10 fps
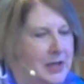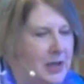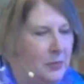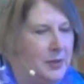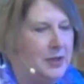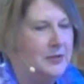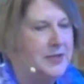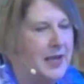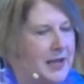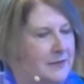when our
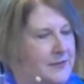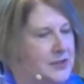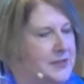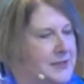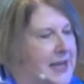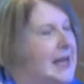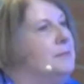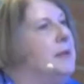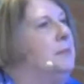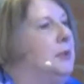televisions can't
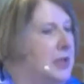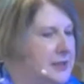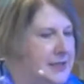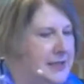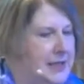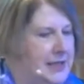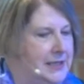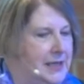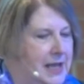be plugged in